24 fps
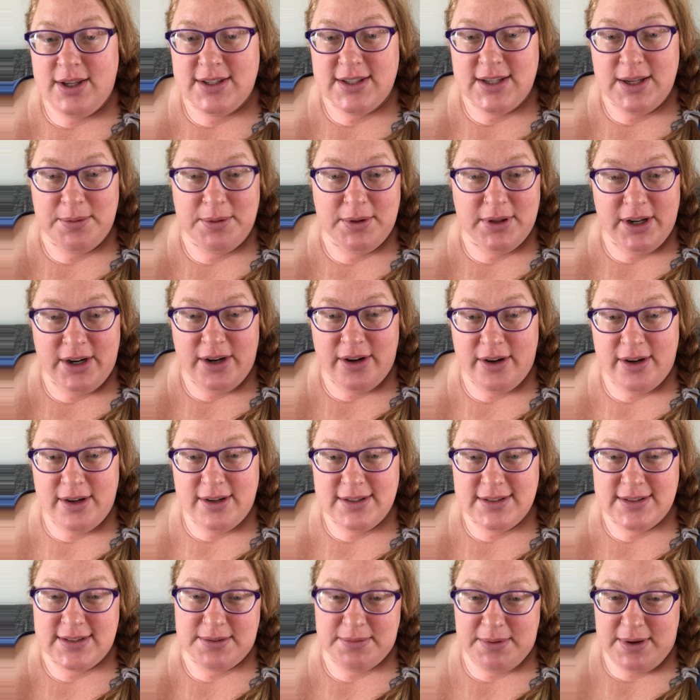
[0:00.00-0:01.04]

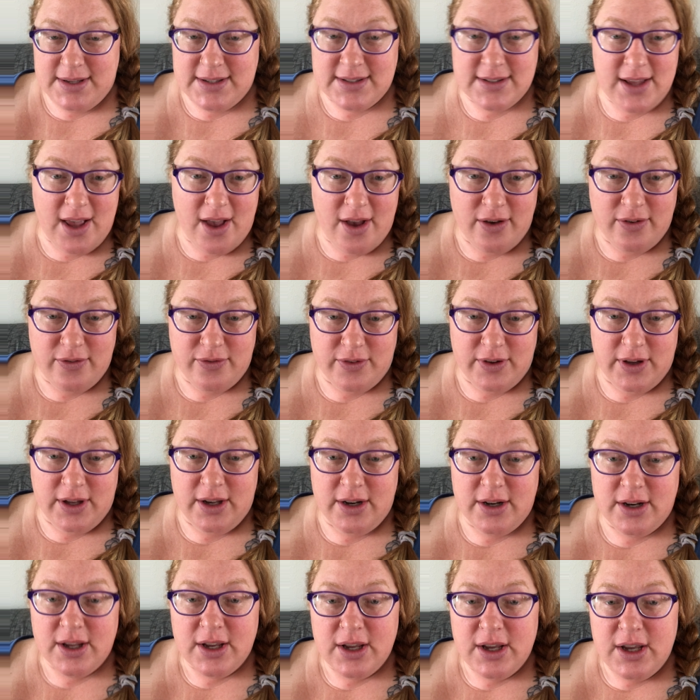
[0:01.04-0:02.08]
similarities to myself,
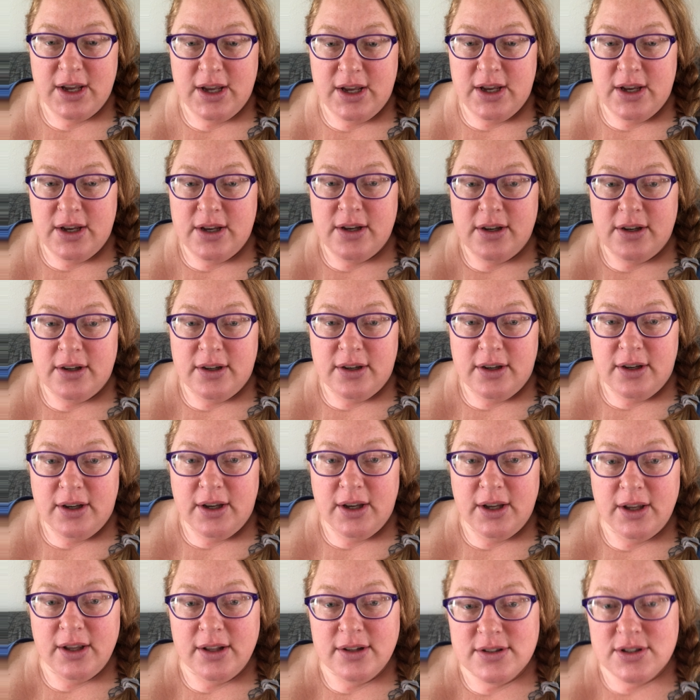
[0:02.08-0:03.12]
and
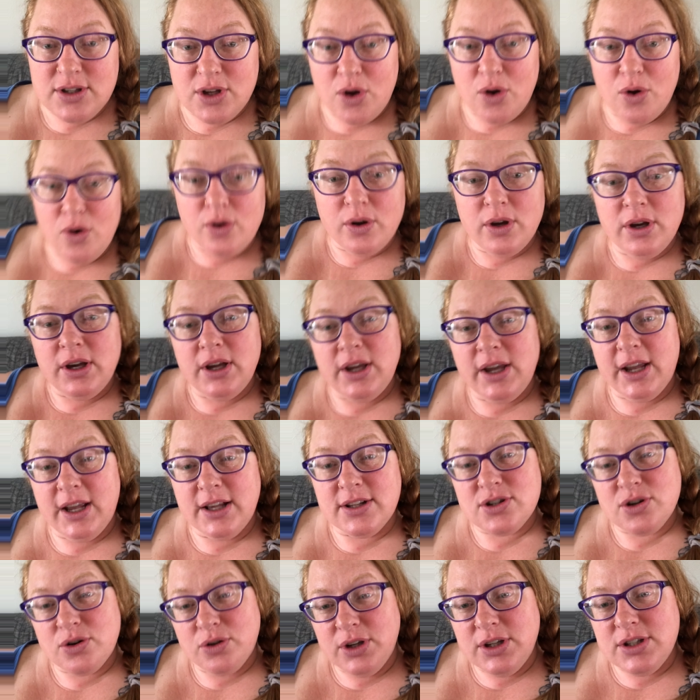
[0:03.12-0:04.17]
and so
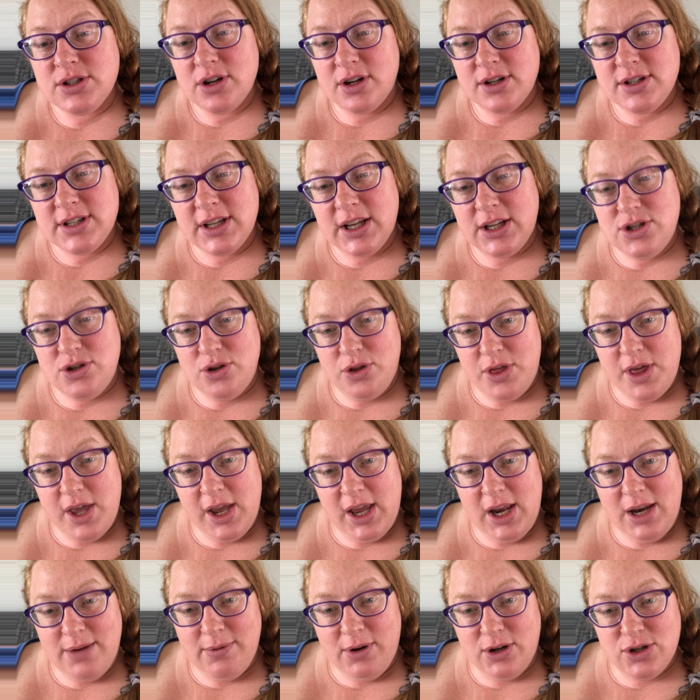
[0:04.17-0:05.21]
it really starts to get you
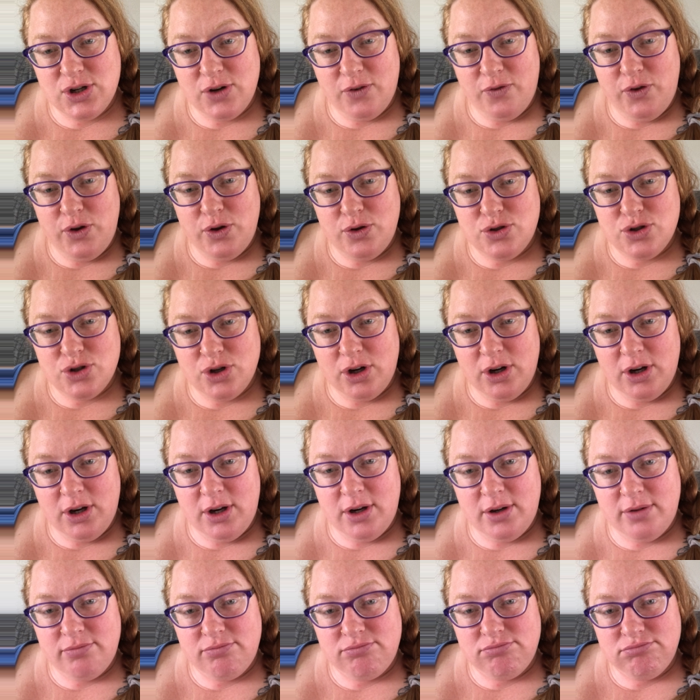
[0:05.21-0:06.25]
thinking about your future
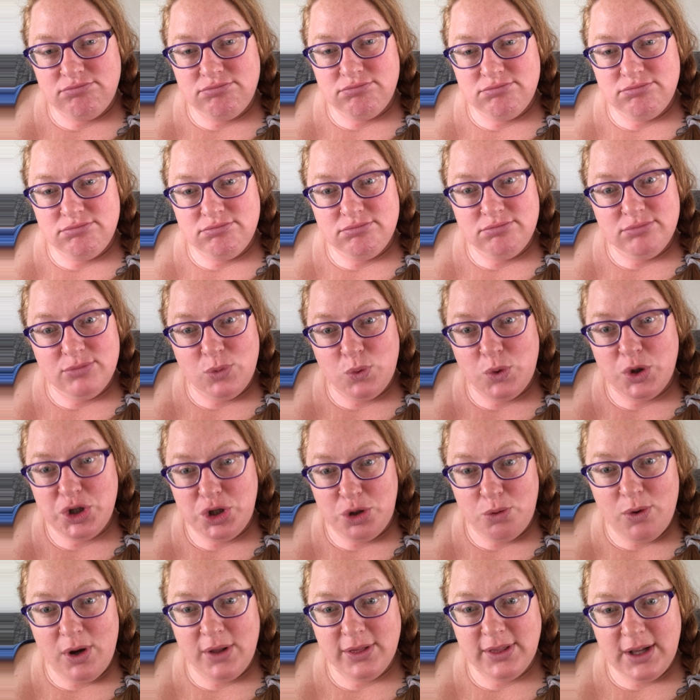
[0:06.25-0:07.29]
and what
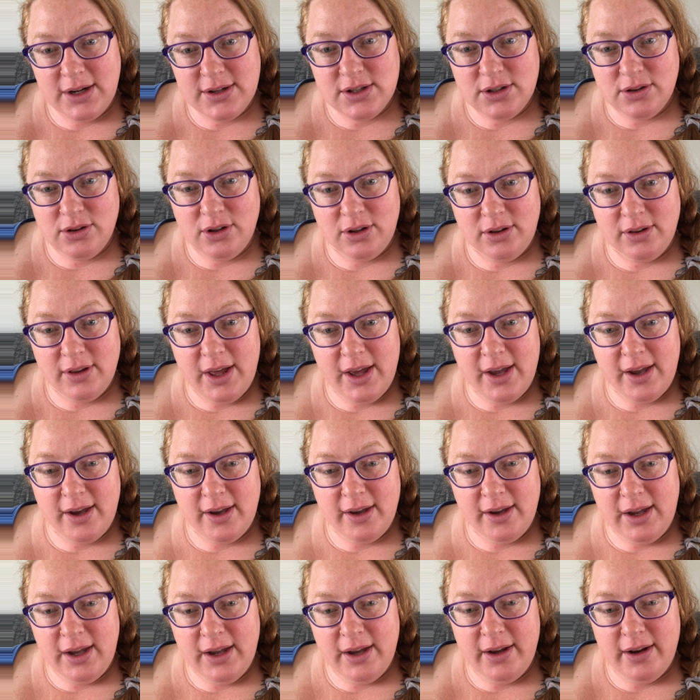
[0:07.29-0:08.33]
you want that to look
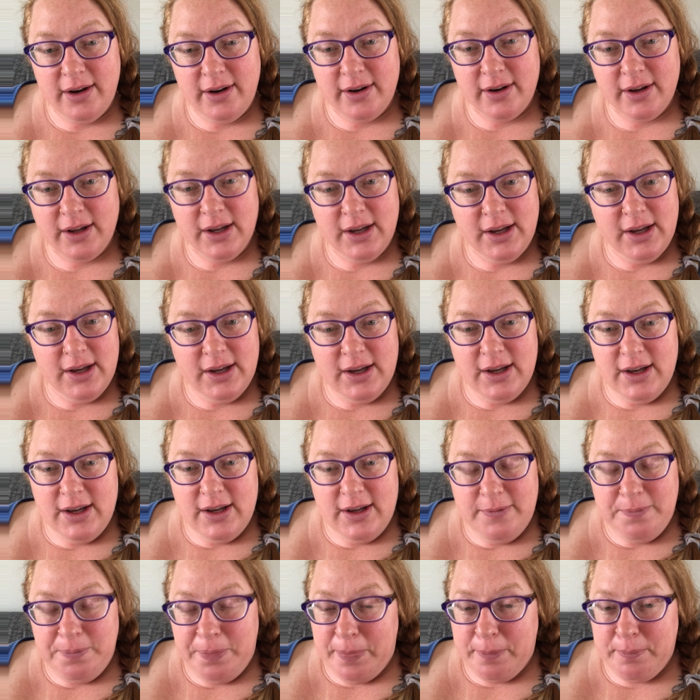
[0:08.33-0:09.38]
like. And
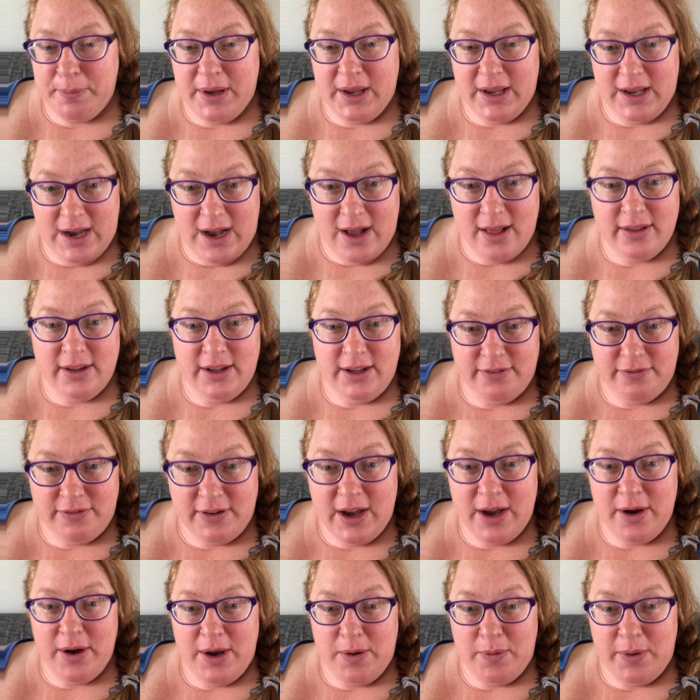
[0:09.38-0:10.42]
by golly, if
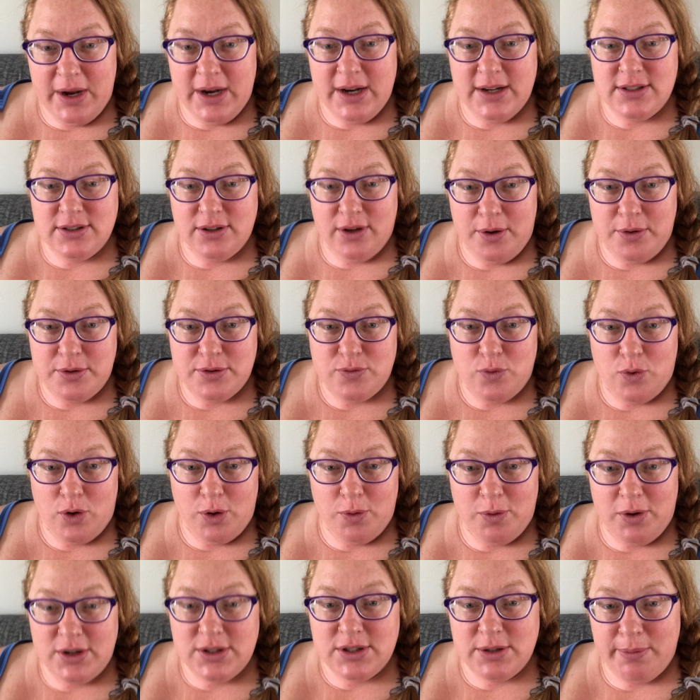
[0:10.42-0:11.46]
I waited till I was
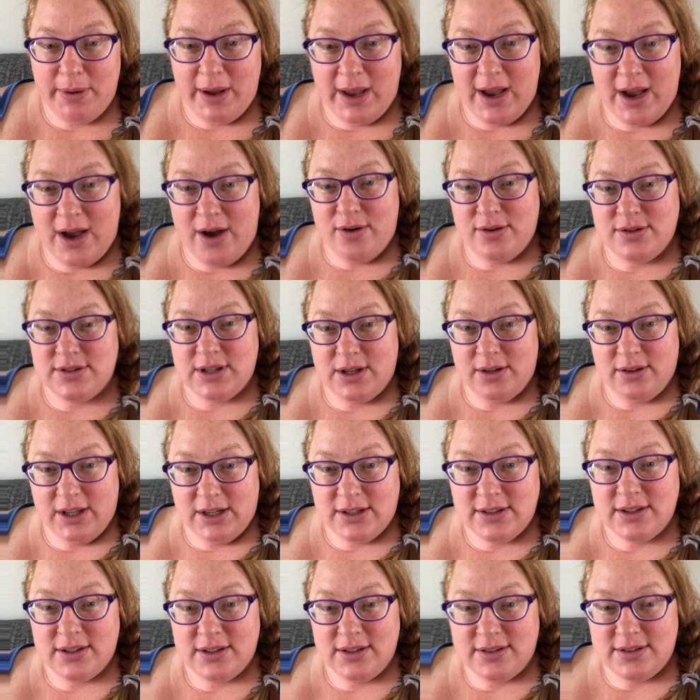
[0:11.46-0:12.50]
41 to buy a house, I'd
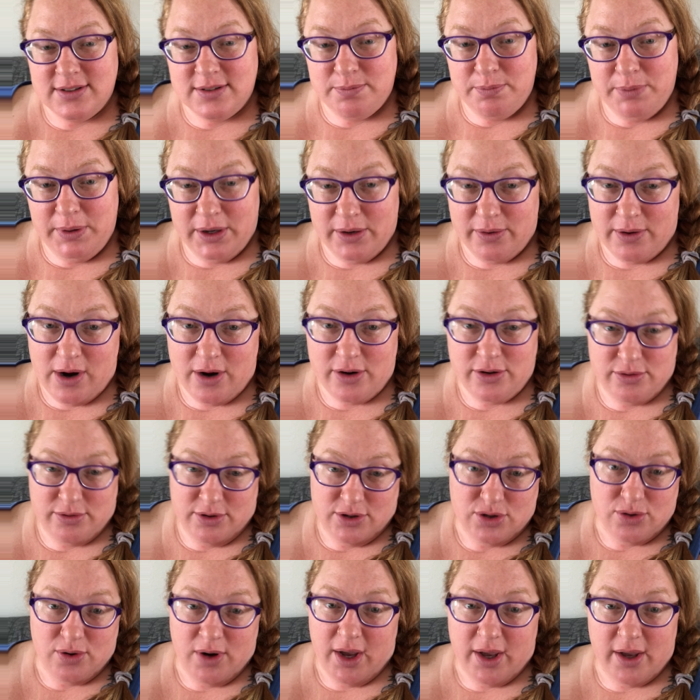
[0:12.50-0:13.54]
like to be around to
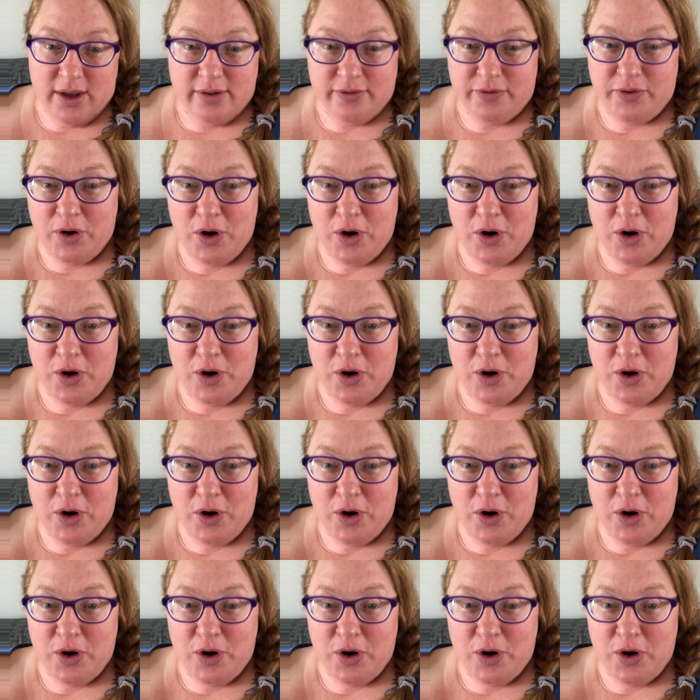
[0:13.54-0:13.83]
enjoy it